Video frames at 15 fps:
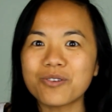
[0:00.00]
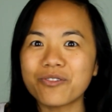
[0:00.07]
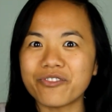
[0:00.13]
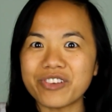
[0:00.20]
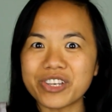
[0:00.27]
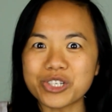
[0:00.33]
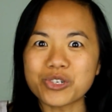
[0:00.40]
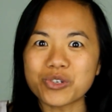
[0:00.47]

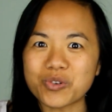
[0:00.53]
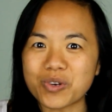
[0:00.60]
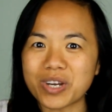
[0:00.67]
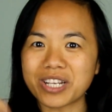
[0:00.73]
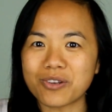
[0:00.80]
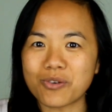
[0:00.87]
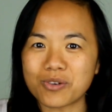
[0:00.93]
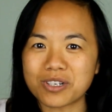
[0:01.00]
visual,
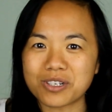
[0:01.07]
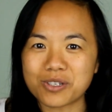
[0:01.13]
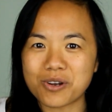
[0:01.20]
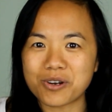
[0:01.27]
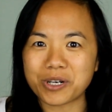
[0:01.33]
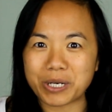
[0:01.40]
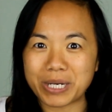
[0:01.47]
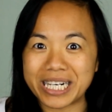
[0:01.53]
and
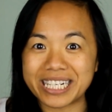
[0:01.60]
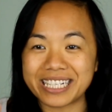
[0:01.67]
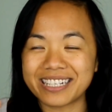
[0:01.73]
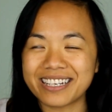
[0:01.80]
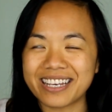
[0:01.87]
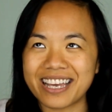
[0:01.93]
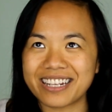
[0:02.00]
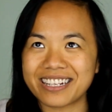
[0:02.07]
auditory,
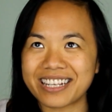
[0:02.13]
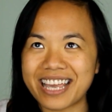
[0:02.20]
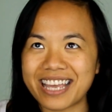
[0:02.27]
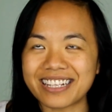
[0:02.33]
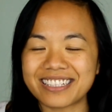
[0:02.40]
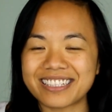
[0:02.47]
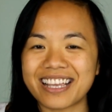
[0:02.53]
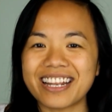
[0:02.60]
and
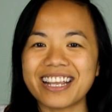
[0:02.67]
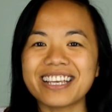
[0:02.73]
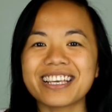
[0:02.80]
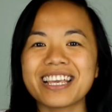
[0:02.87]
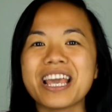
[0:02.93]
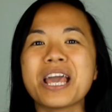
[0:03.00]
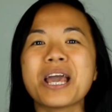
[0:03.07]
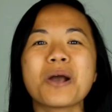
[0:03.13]
kinesthetic,